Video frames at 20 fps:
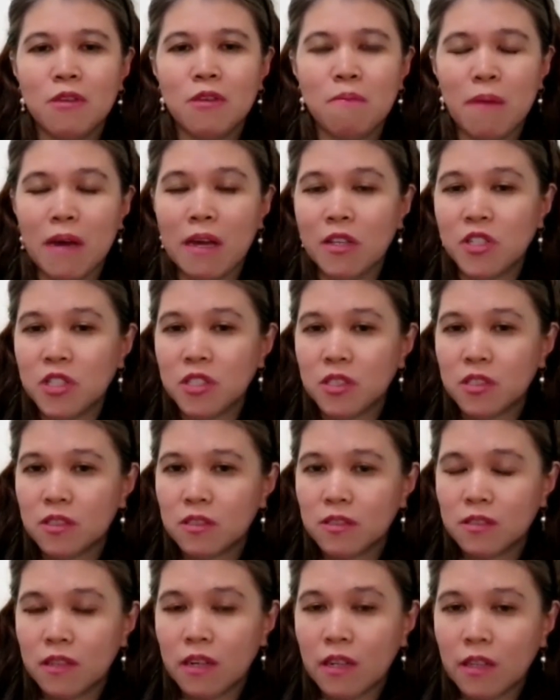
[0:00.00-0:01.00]
We must
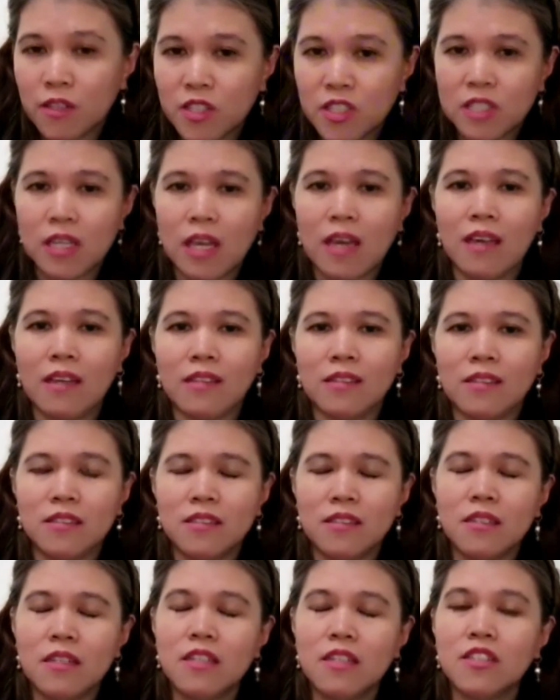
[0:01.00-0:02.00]

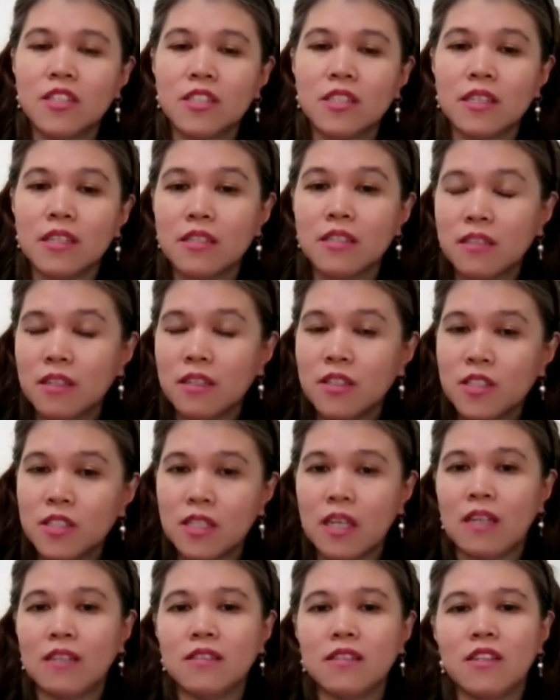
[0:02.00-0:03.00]
transcend. There is a
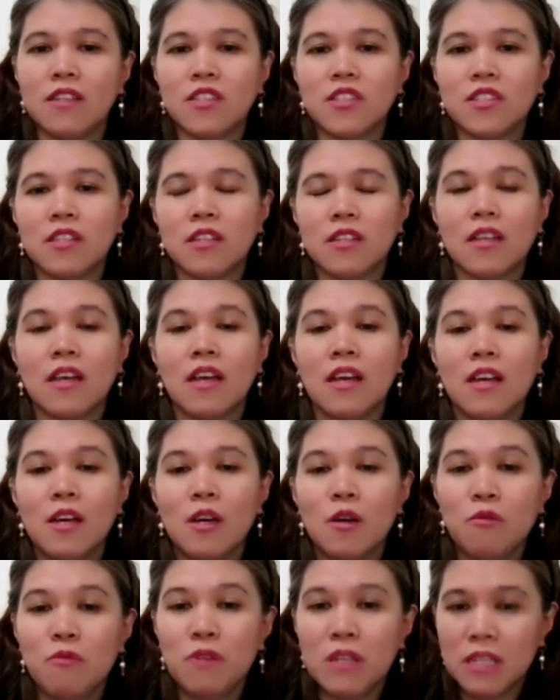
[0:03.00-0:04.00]
transcendence that
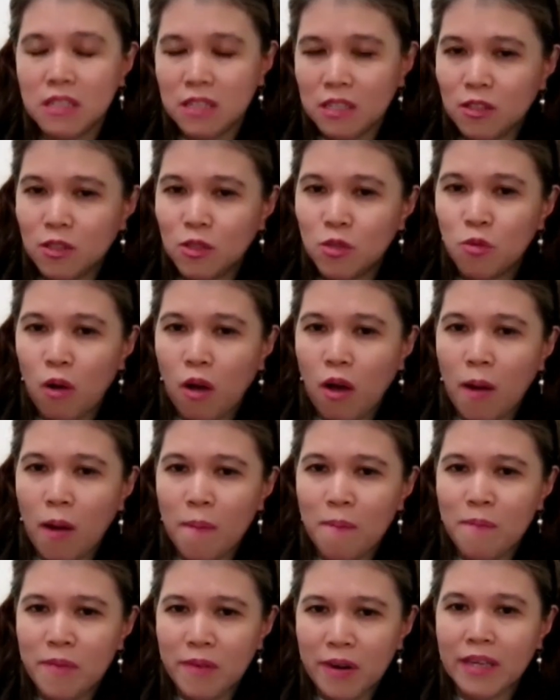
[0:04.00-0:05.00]
we need to
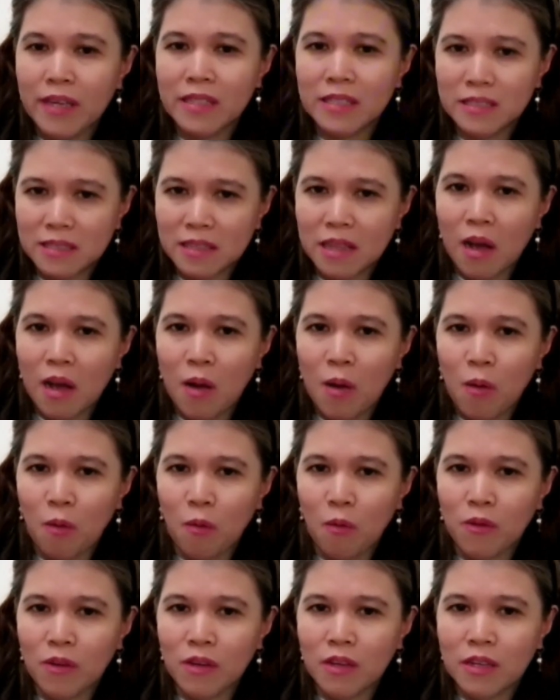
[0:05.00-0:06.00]
have right
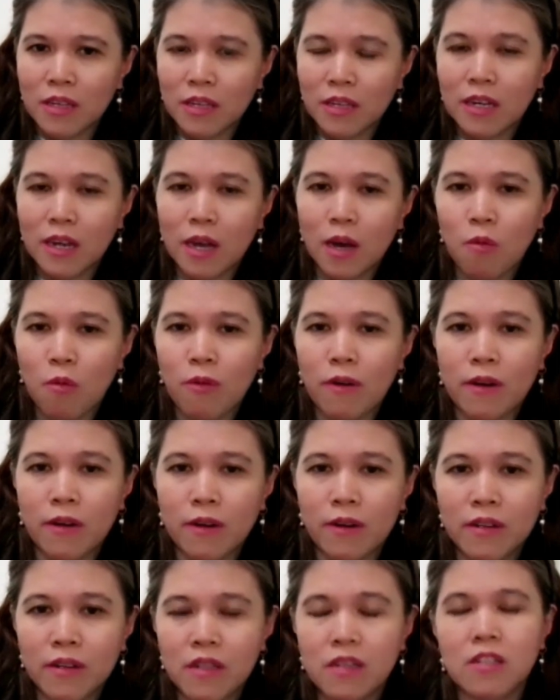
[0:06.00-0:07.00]
now in
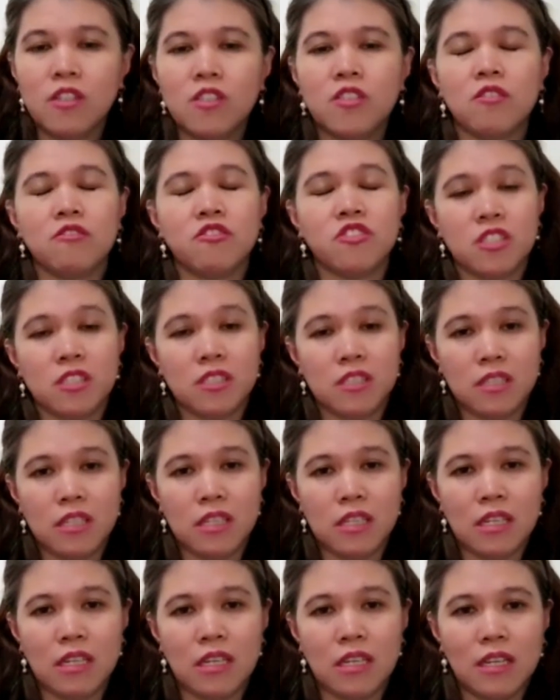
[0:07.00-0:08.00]
our
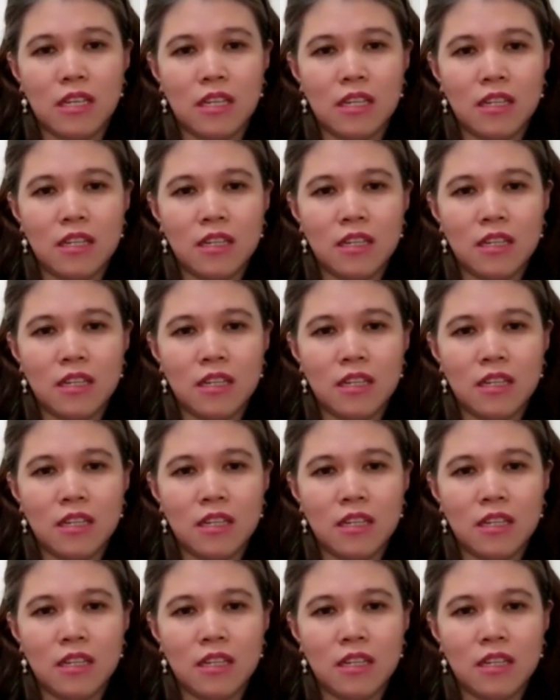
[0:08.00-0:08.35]
religiosity.